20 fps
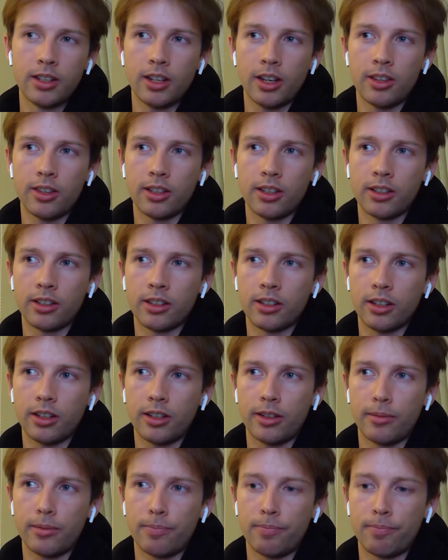I think
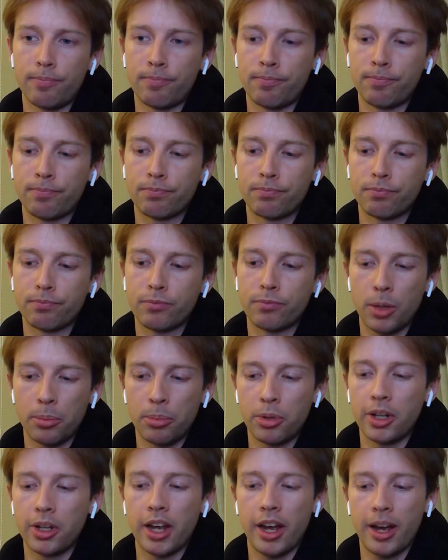yeah,
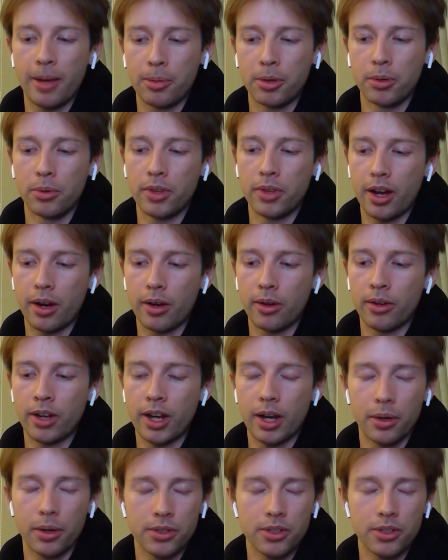I'm pretty happy with how